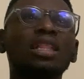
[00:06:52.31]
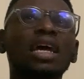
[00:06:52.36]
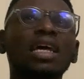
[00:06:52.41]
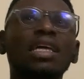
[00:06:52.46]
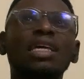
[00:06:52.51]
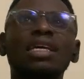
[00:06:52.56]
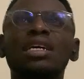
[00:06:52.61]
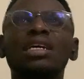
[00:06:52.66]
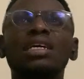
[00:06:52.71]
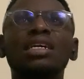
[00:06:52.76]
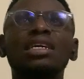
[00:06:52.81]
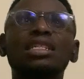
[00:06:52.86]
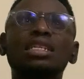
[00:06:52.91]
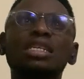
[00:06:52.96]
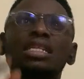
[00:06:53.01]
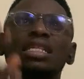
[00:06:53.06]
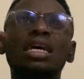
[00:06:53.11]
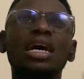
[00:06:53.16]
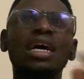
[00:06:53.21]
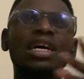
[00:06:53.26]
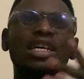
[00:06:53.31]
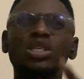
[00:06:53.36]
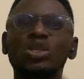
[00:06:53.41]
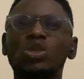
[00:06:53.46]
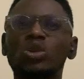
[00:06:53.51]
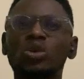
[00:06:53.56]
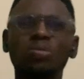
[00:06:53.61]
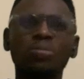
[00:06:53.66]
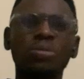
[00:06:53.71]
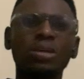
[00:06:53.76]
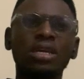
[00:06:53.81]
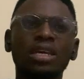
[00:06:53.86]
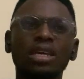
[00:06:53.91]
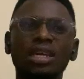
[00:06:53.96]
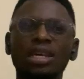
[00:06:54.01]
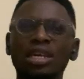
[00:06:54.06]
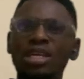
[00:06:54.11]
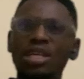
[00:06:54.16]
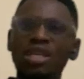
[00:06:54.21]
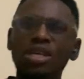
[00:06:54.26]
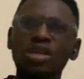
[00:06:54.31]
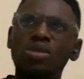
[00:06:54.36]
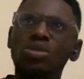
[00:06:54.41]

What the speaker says: like the tax you pay